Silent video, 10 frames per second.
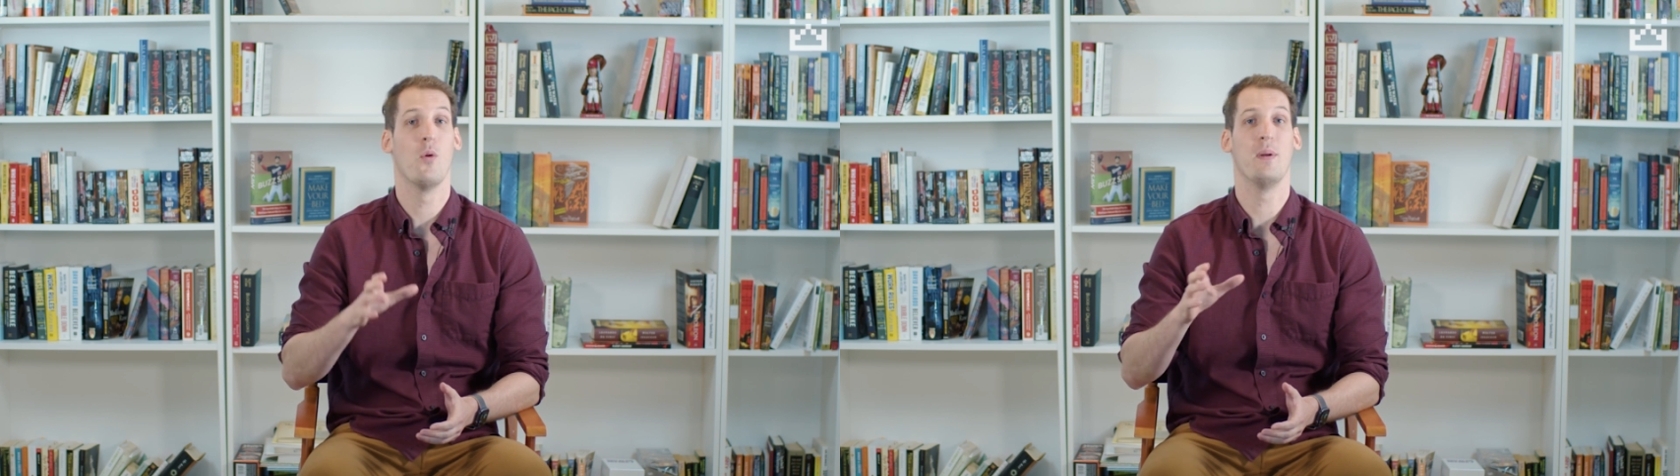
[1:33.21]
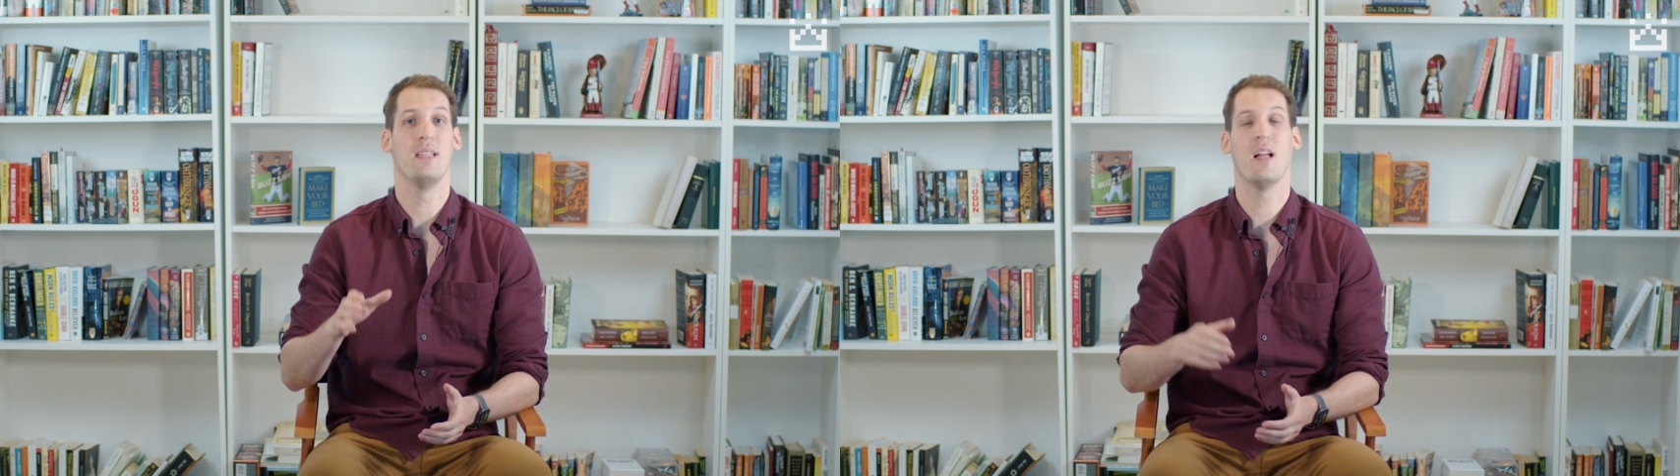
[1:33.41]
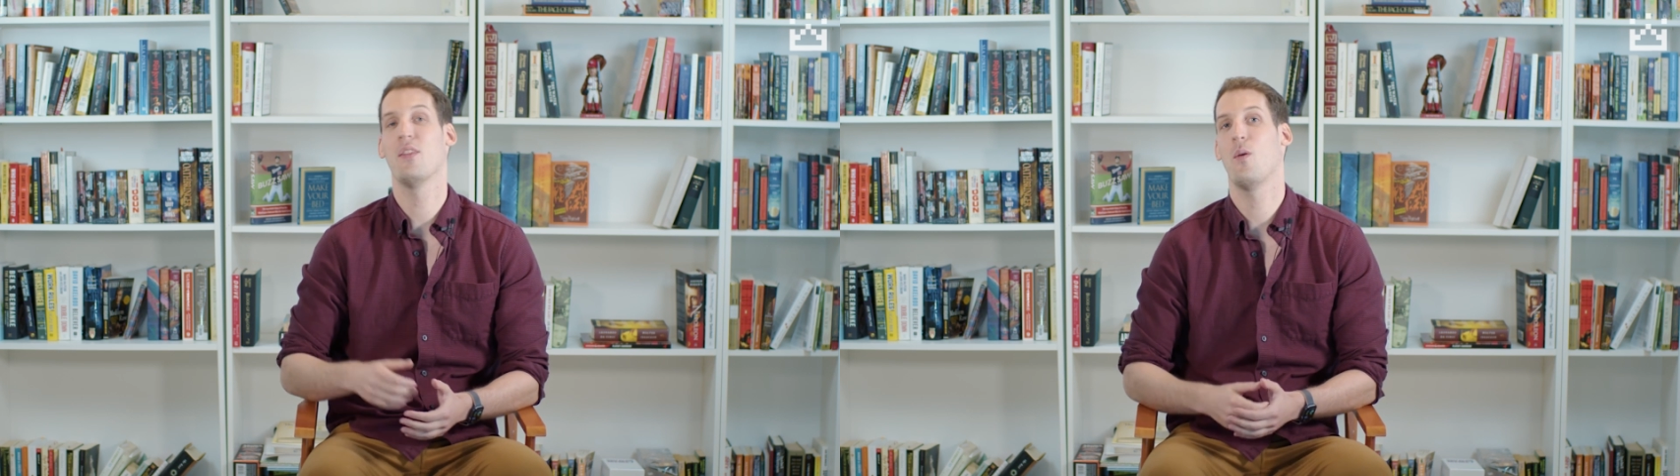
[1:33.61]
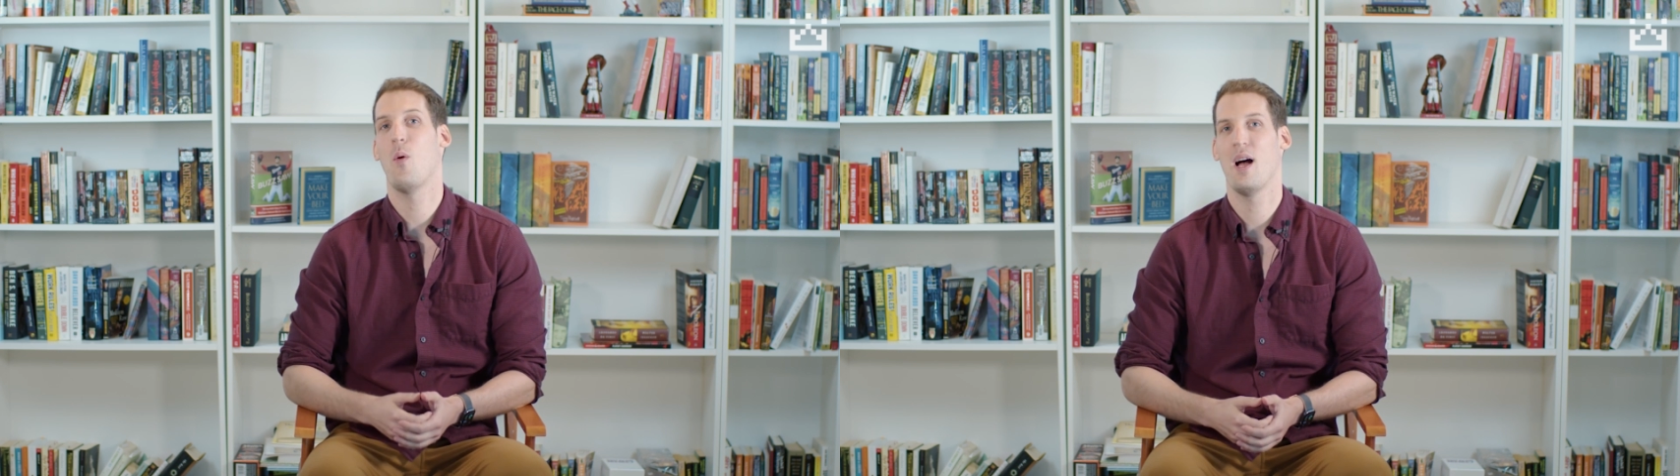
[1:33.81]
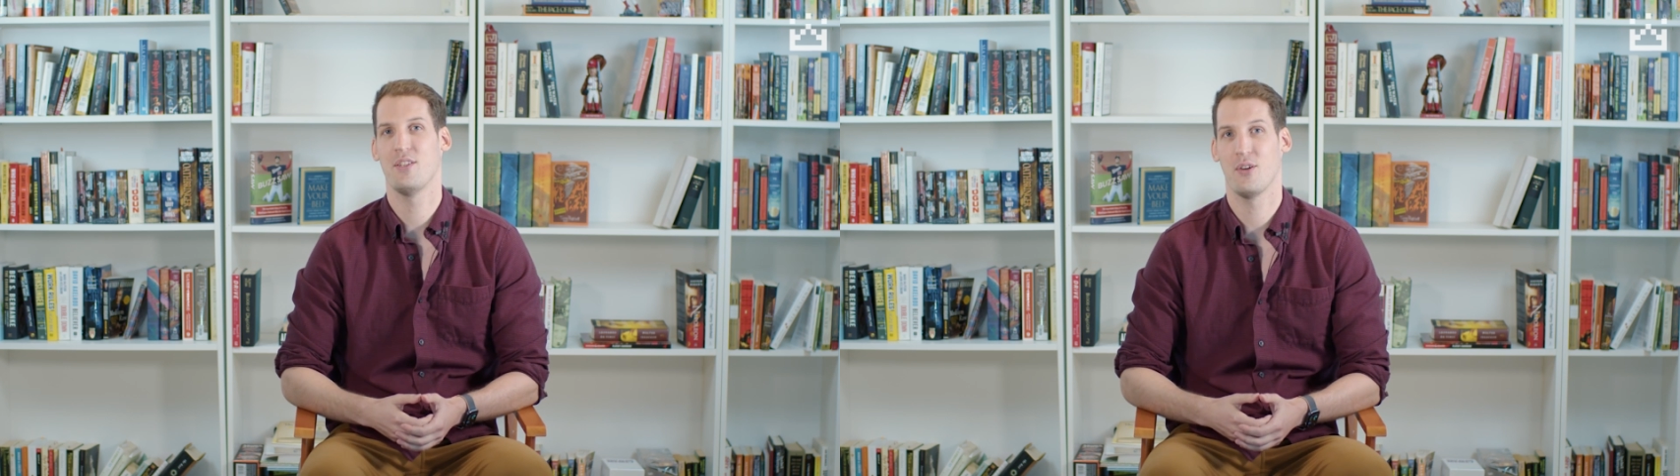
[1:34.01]
will be none the
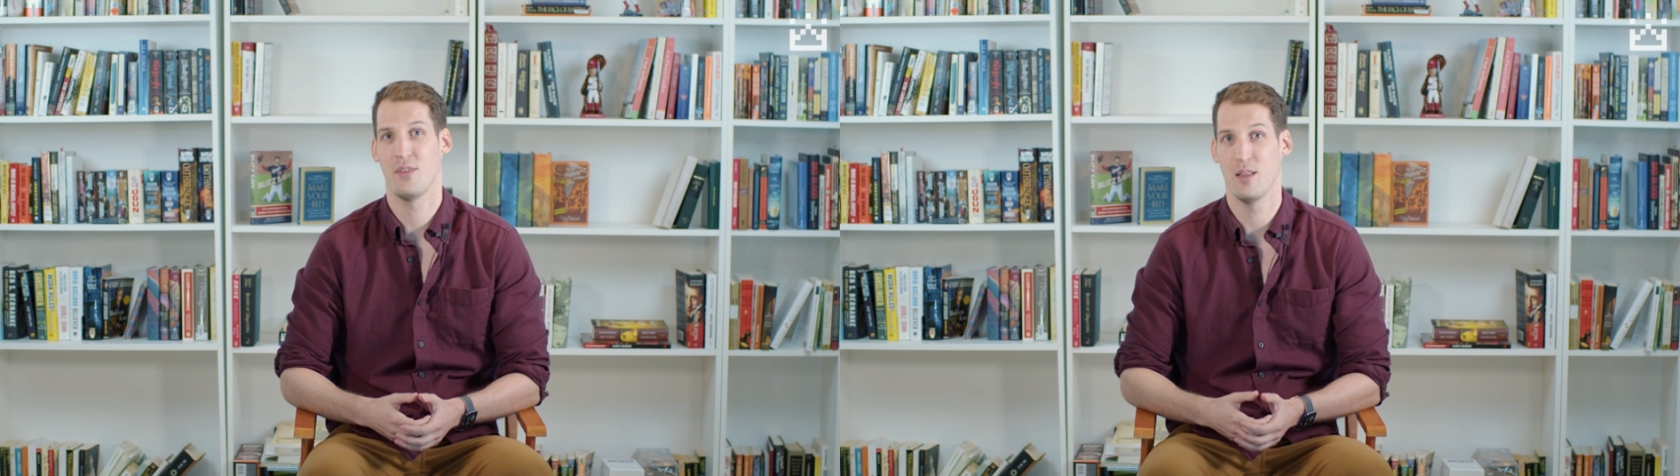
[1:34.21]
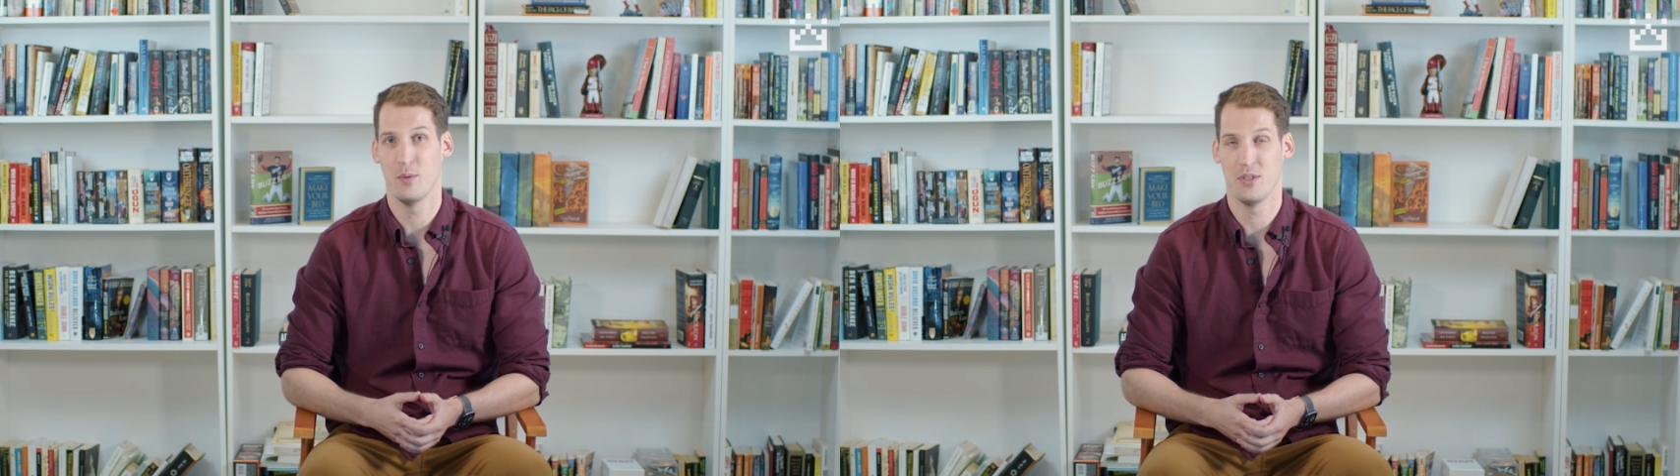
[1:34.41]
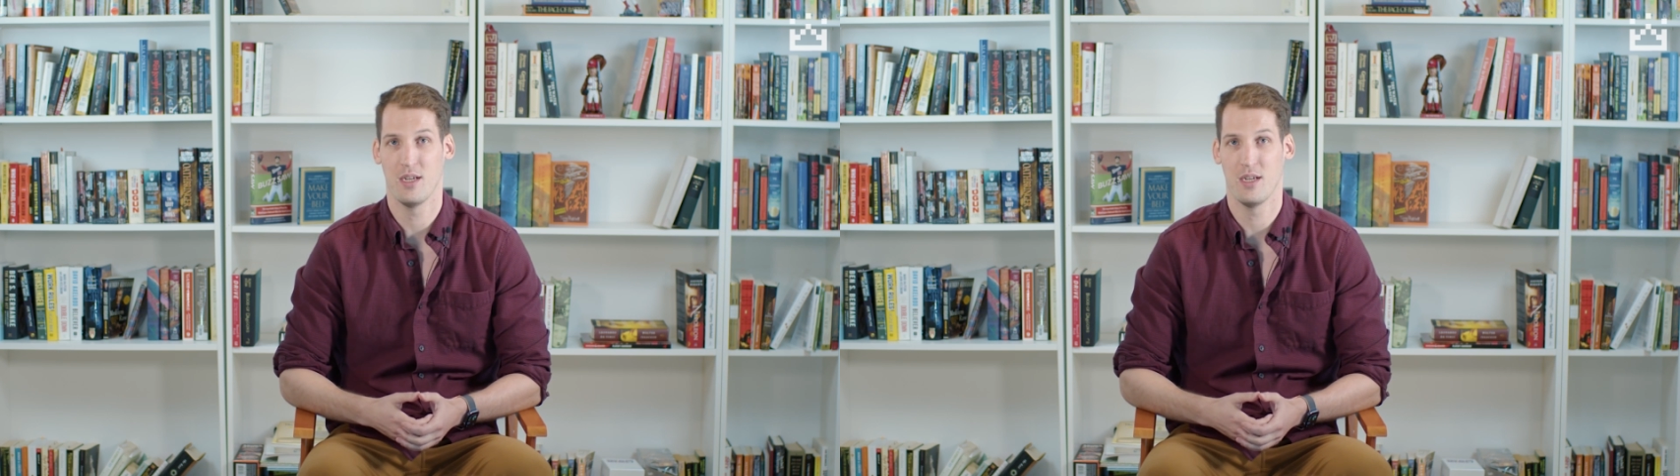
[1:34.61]
wiser that it was